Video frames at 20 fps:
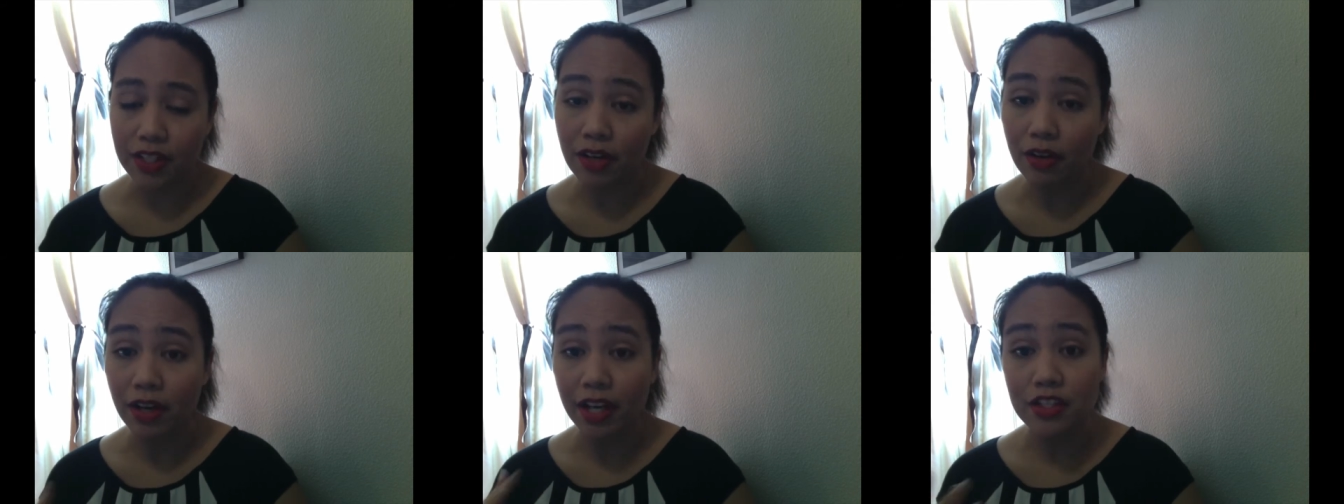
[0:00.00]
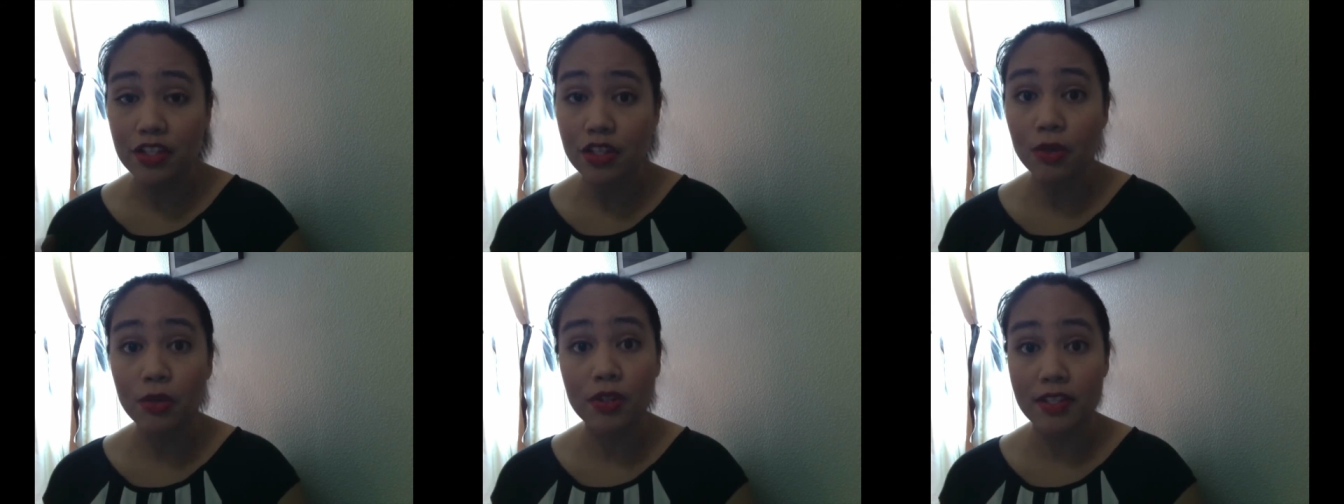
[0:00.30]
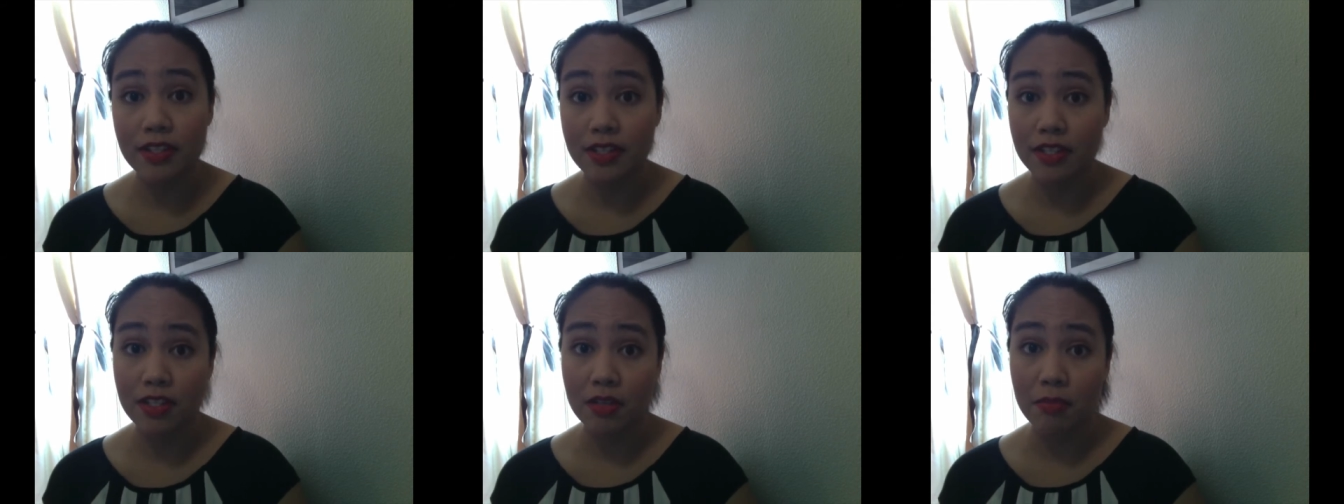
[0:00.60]
Now, I don't
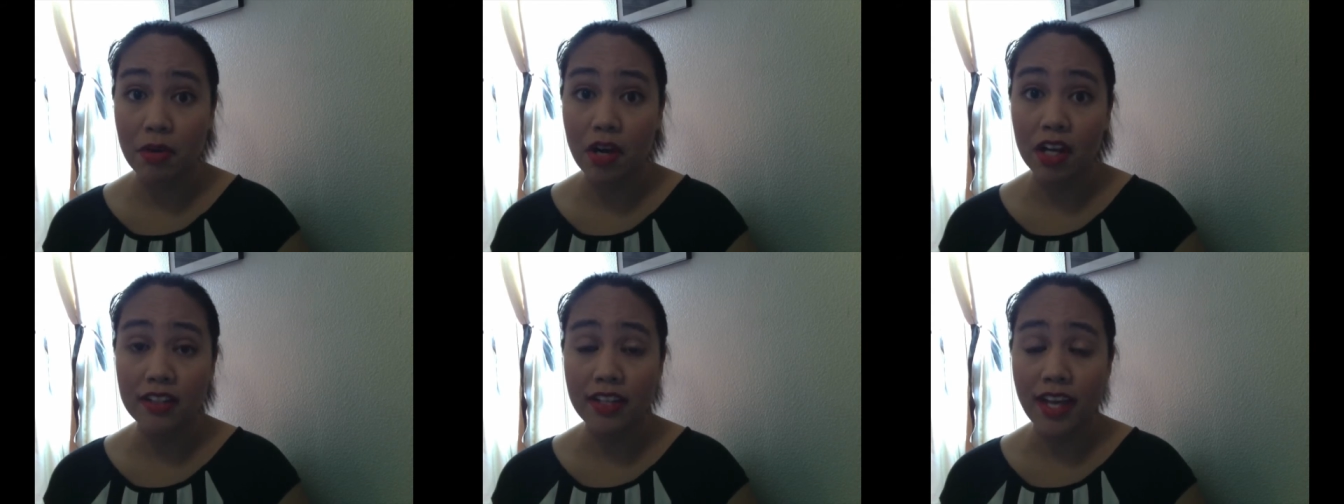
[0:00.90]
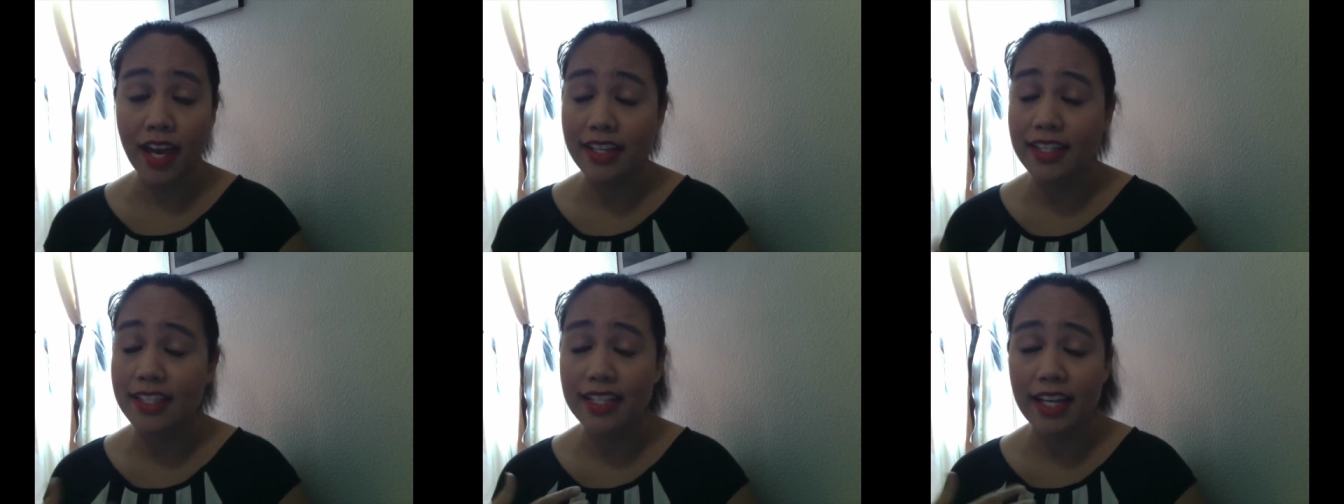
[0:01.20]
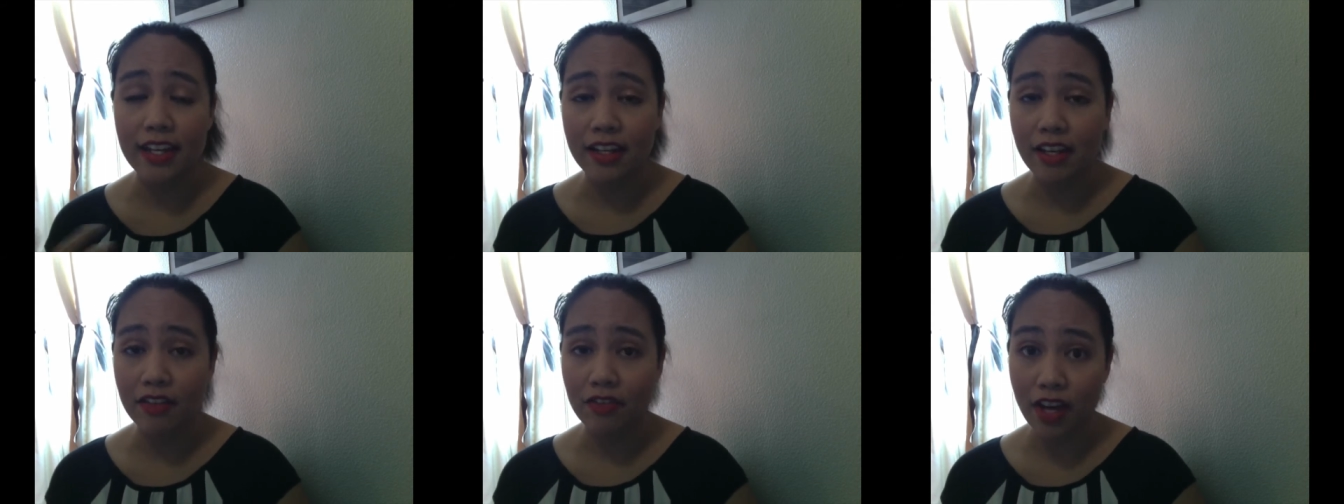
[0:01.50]
listen to podcasts.
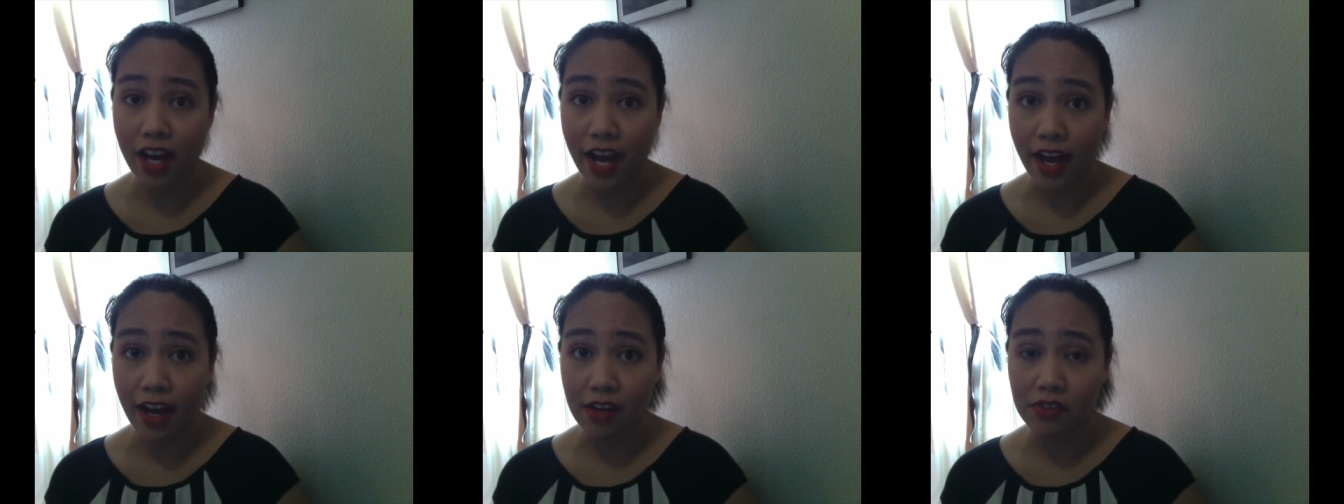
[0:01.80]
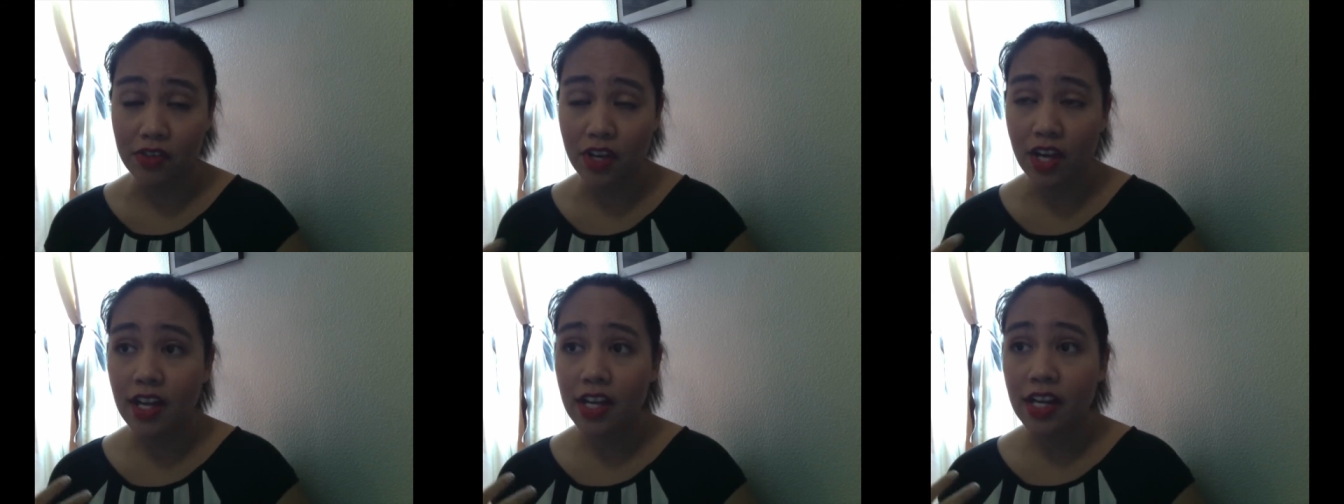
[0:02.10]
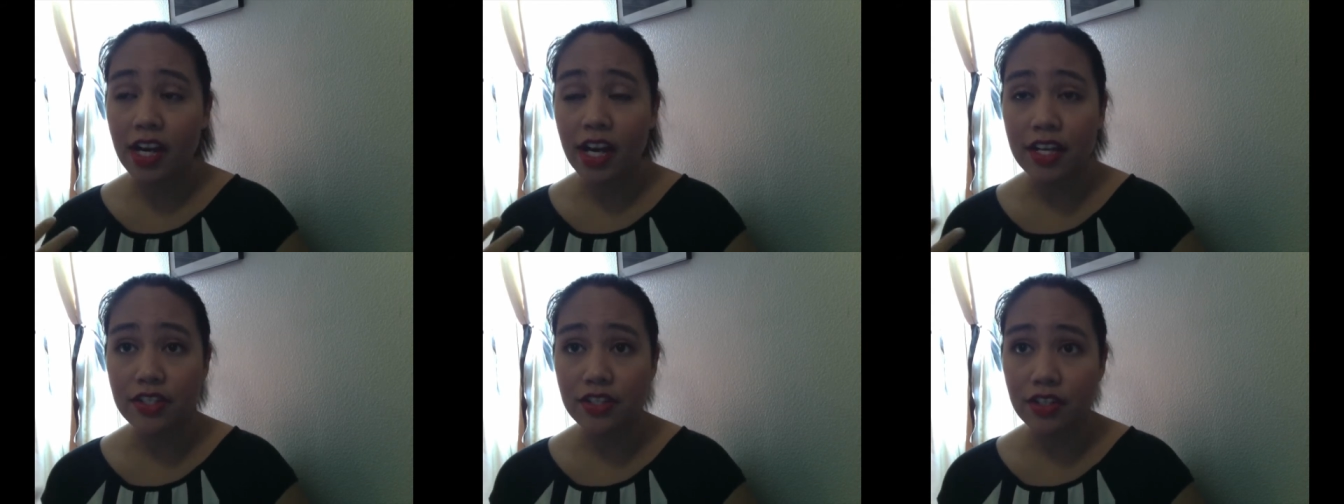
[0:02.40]
I never have.
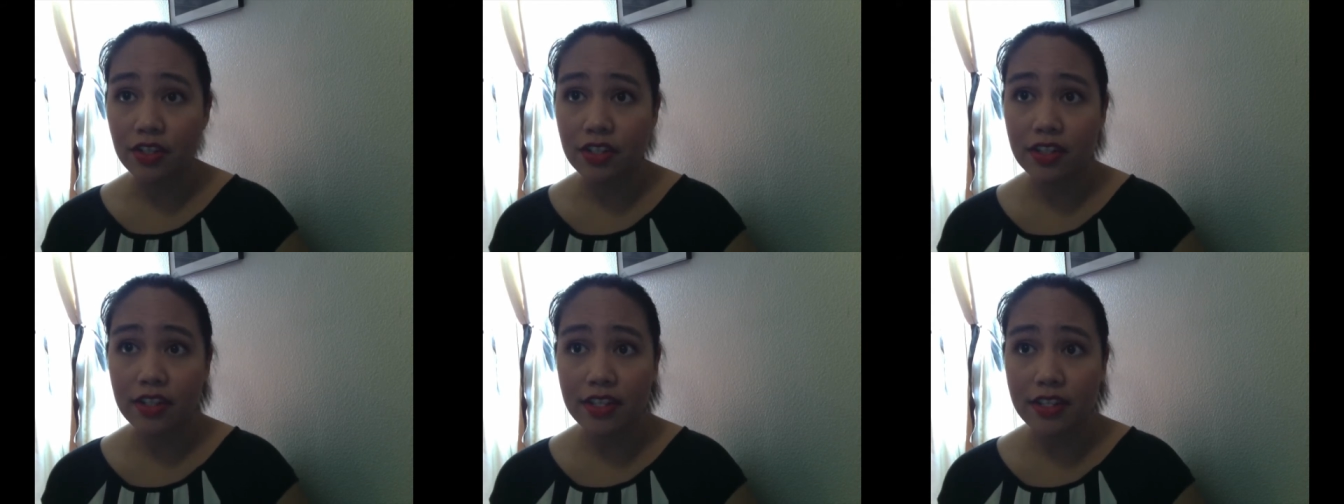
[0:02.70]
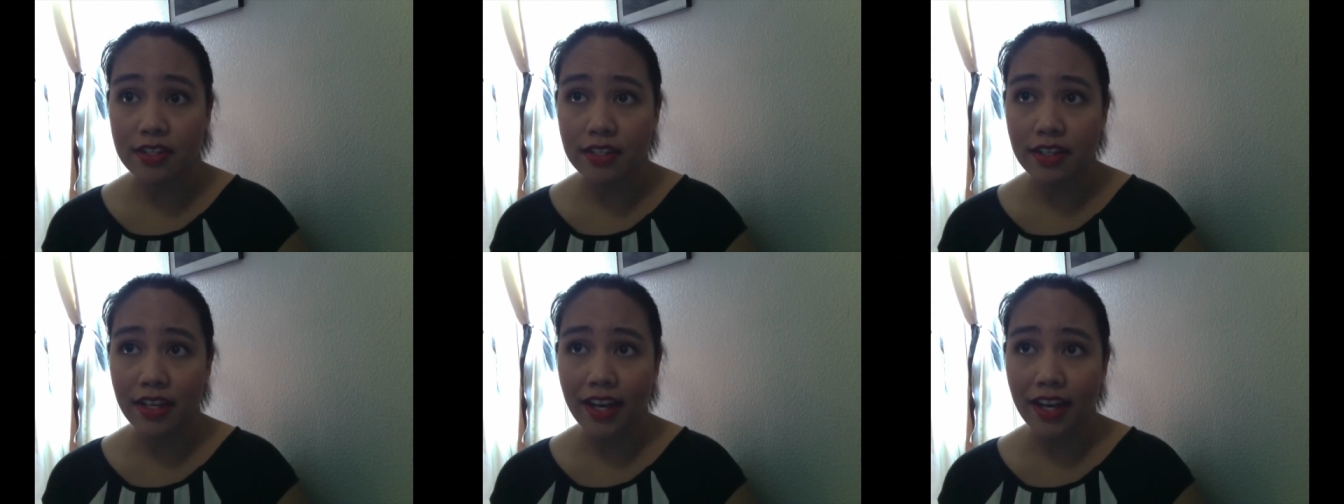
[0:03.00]
I started listening